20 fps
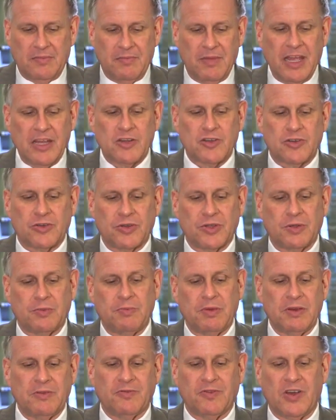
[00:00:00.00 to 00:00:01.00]
Make sure the
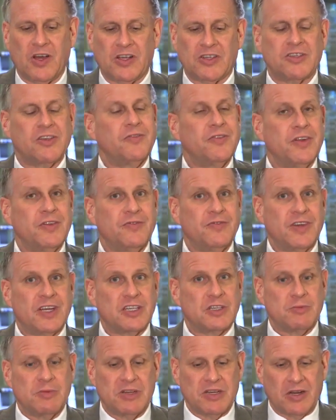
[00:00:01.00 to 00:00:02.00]
pitfalls of an
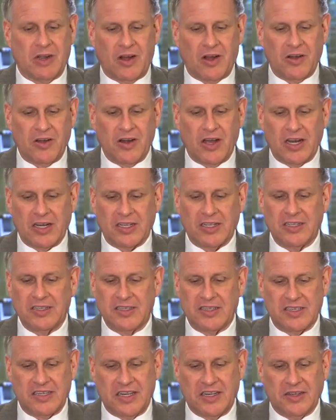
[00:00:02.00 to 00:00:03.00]
investment are not
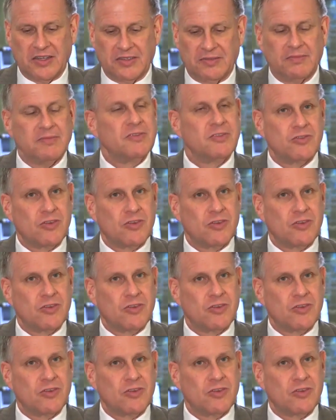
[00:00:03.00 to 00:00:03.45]
concealed.